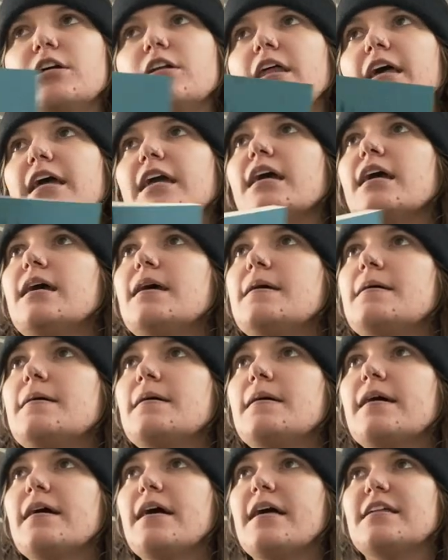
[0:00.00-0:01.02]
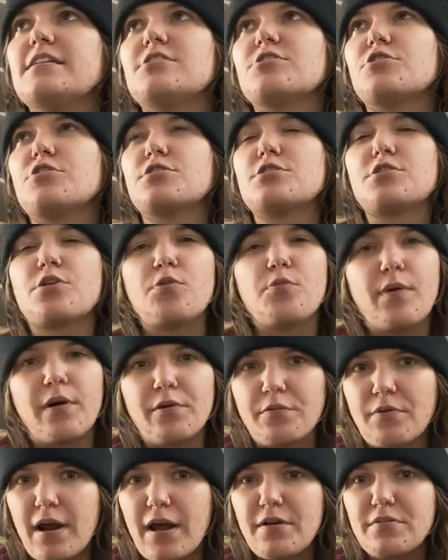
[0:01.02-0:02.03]
Like it's just so
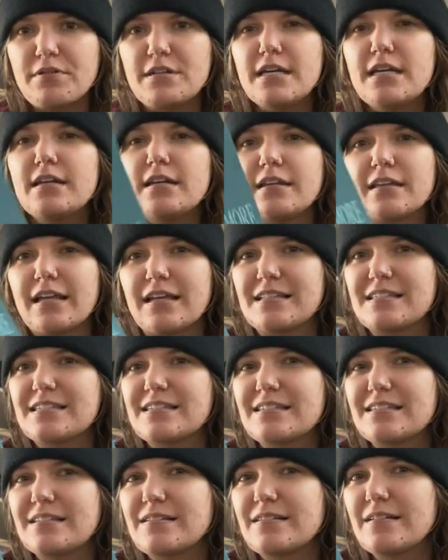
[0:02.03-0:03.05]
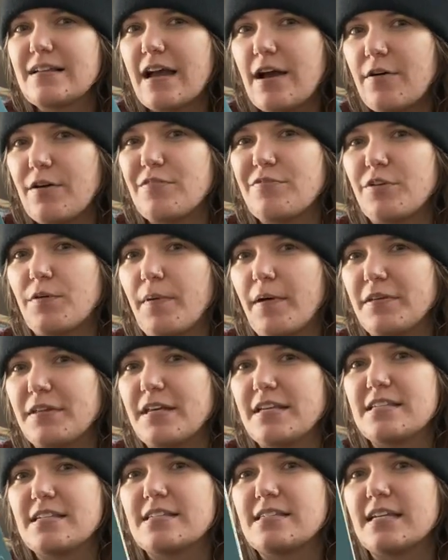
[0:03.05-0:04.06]
well-rounded, and that's how I feel about
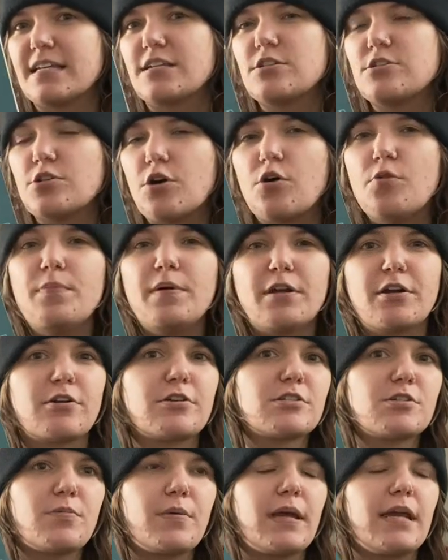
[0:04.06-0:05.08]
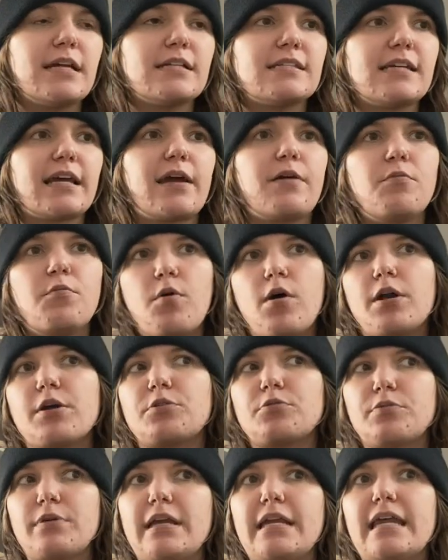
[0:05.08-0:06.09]
this. It's like so bittersweet. It's like I want to
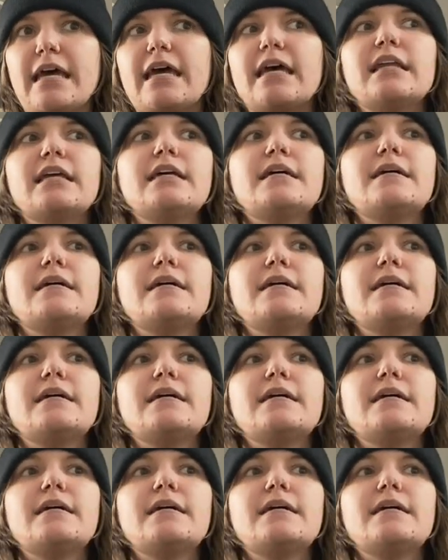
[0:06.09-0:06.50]
read it